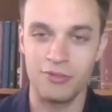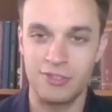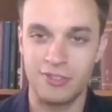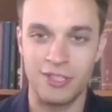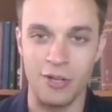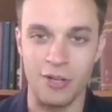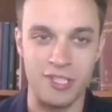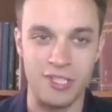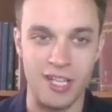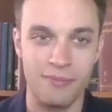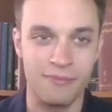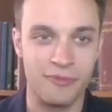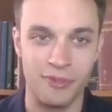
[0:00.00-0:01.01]
cozy
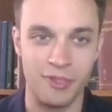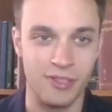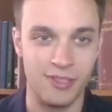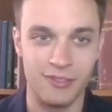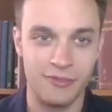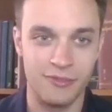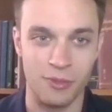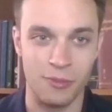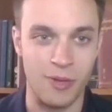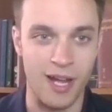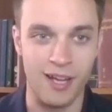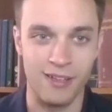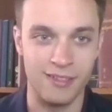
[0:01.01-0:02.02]
up for a
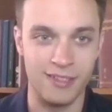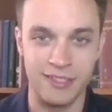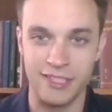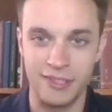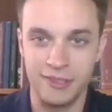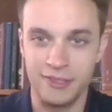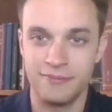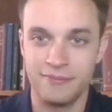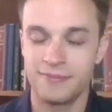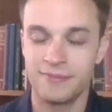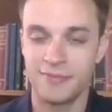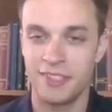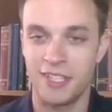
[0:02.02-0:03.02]
while until
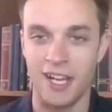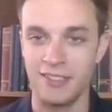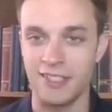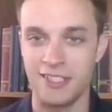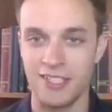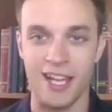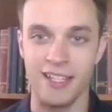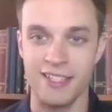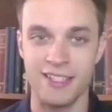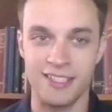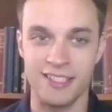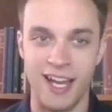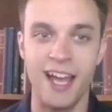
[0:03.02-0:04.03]
God decides it's
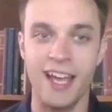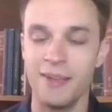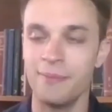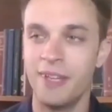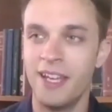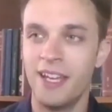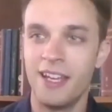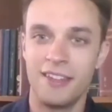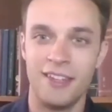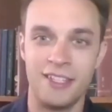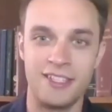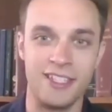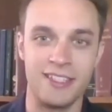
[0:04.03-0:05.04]
time.
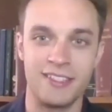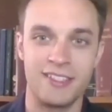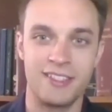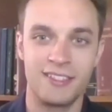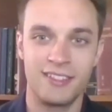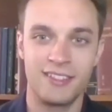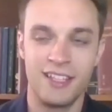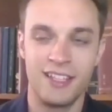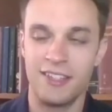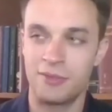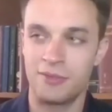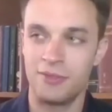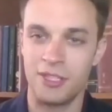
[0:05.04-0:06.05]
This
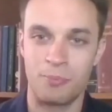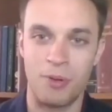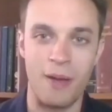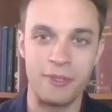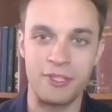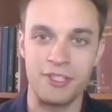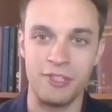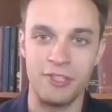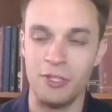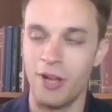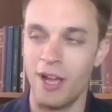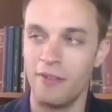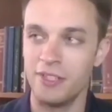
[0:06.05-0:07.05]
promise of a new
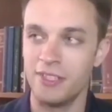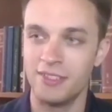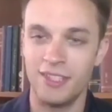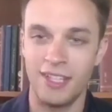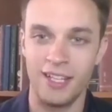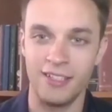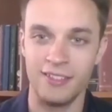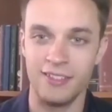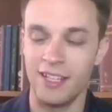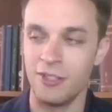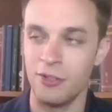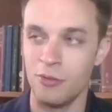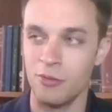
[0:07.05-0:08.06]
heaven and a
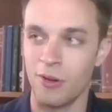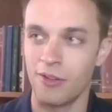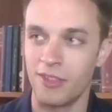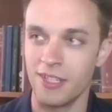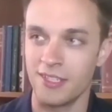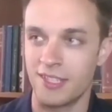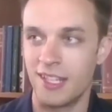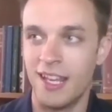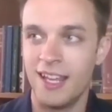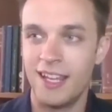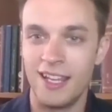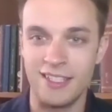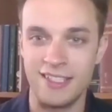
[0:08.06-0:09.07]
new earth is
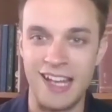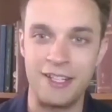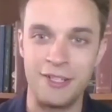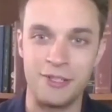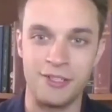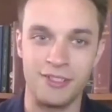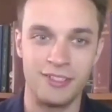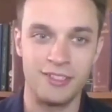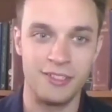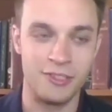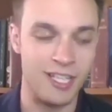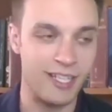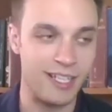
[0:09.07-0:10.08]
not your
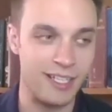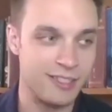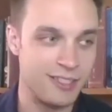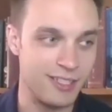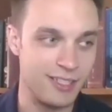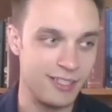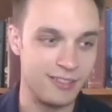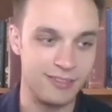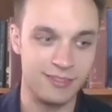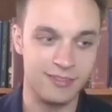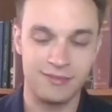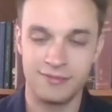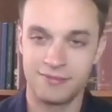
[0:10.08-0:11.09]
ticket to
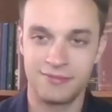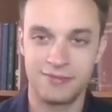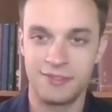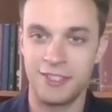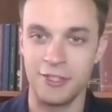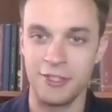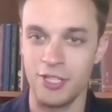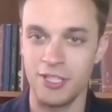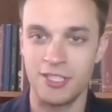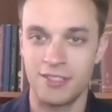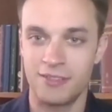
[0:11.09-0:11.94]
just